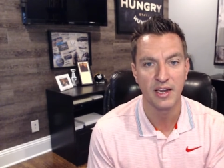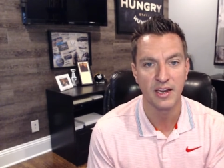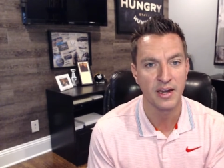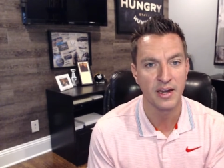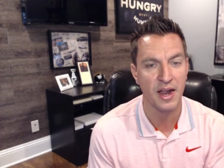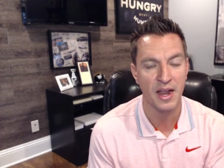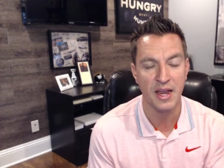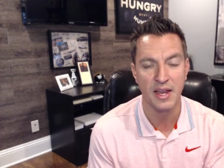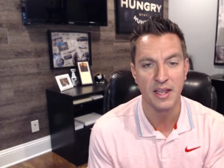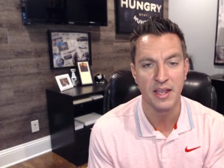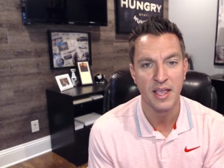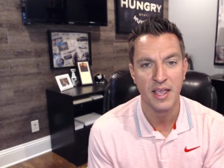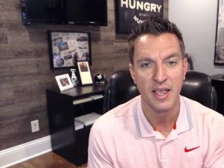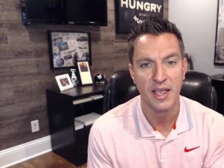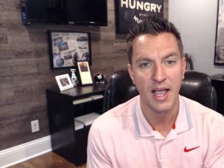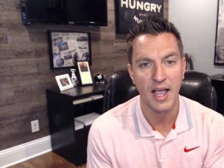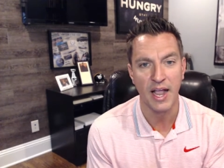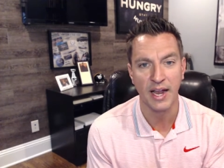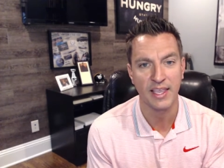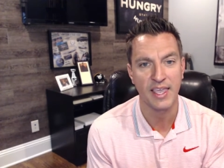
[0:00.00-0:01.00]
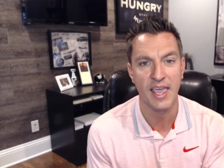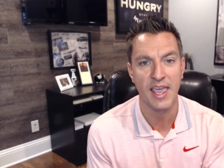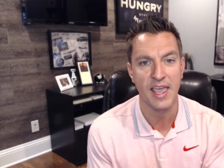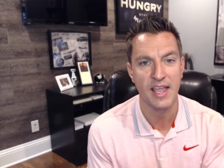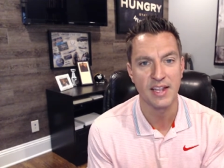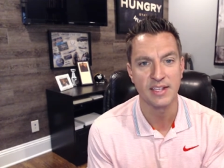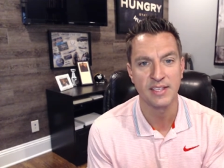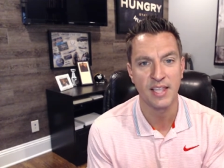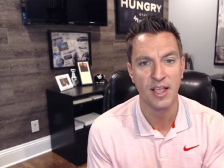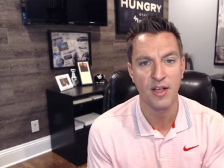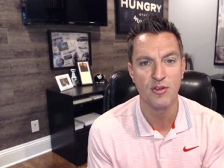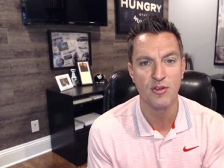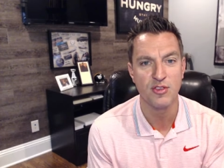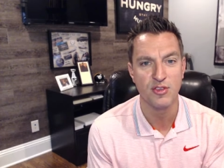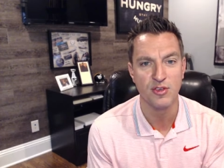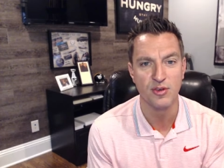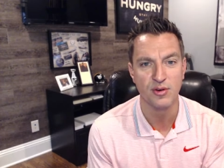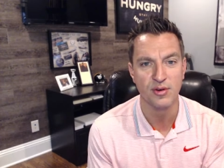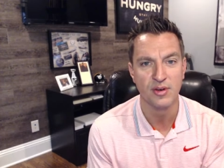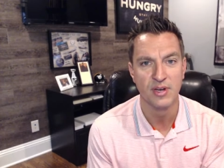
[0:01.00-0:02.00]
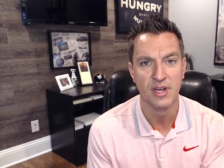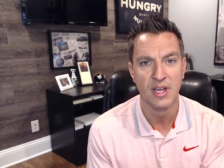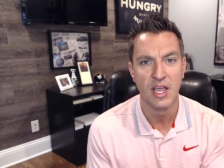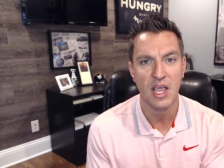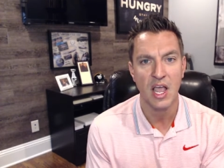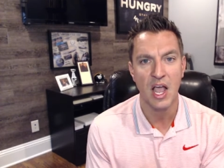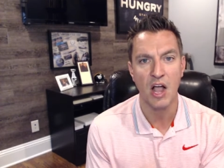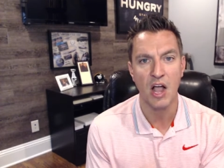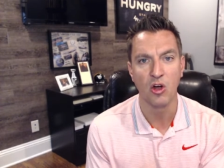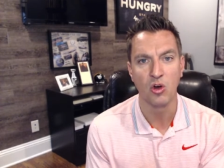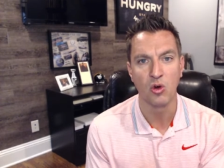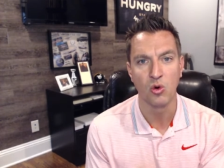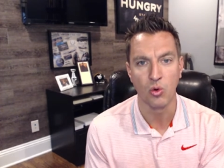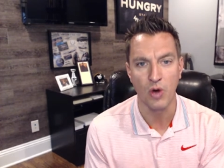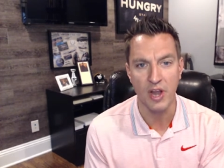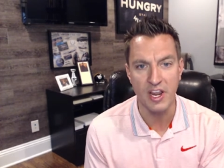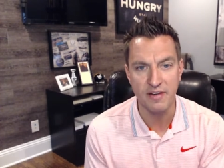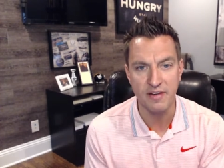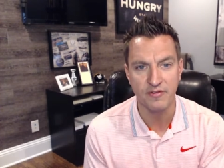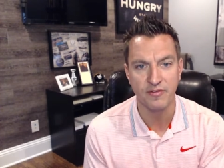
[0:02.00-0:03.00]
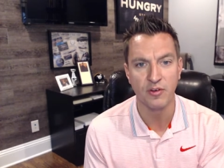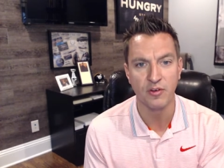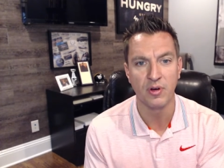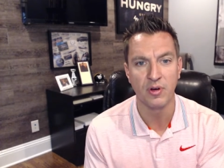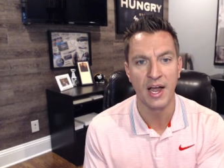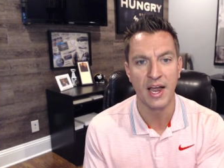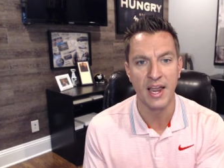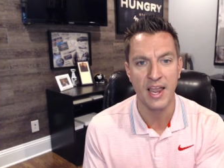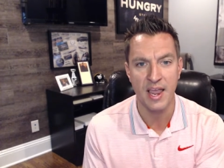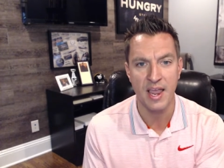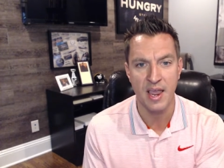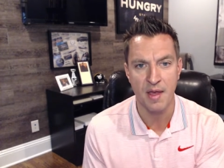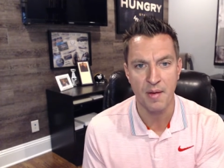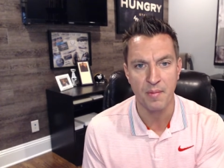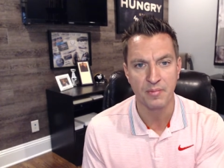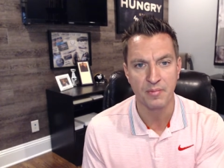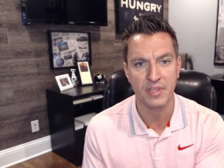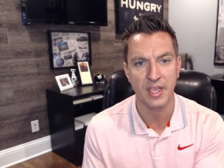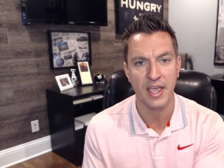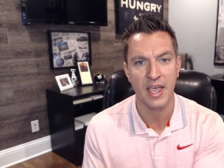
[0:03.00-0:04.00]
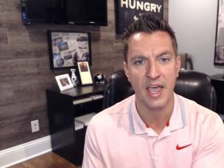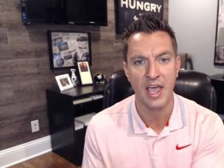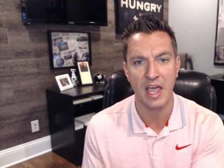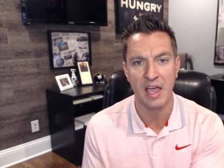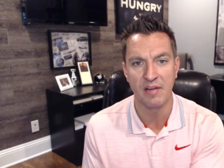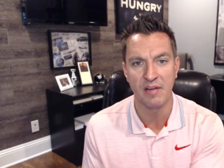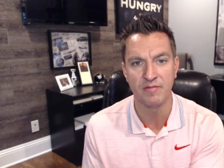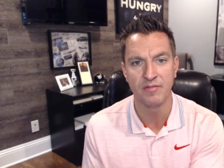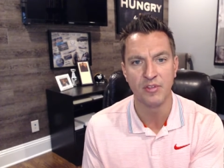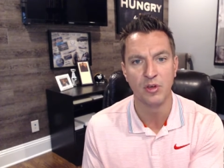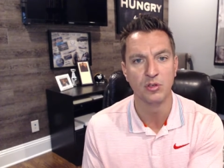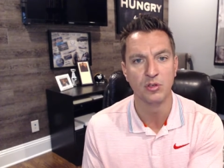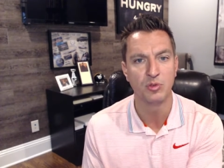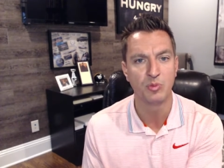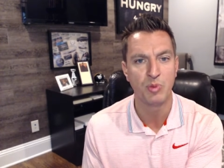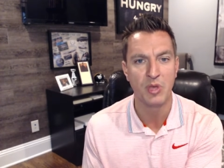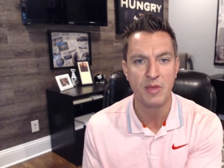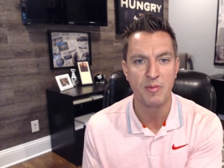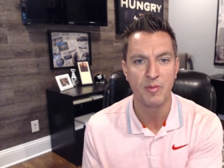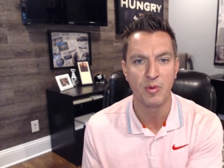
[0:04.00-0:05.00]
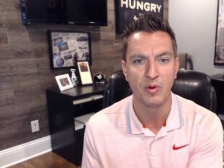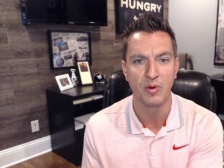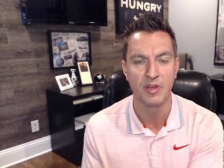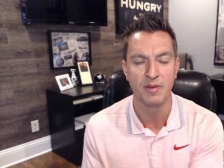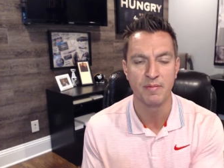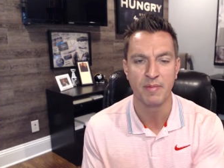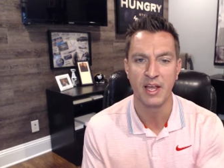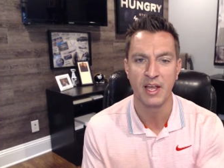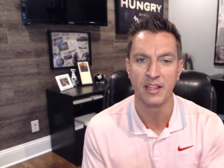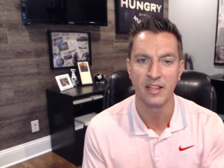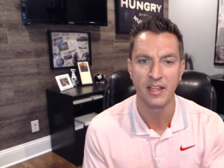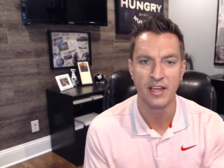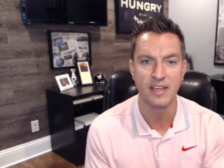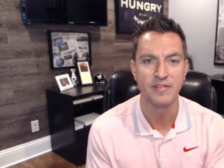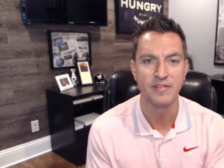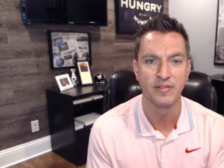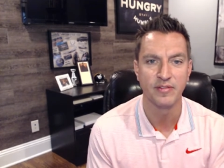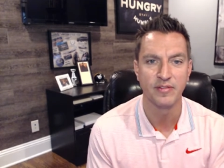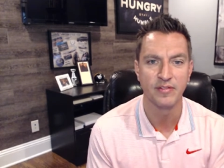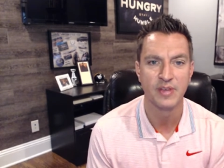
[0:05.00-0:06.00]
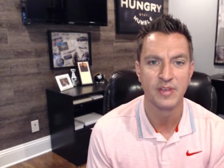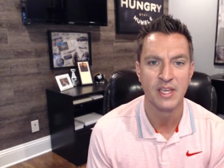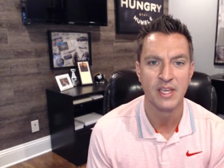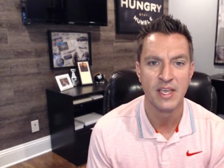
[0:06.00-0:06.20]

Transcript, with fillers: And I, I can't tell you how grateful I am to have those people in my life.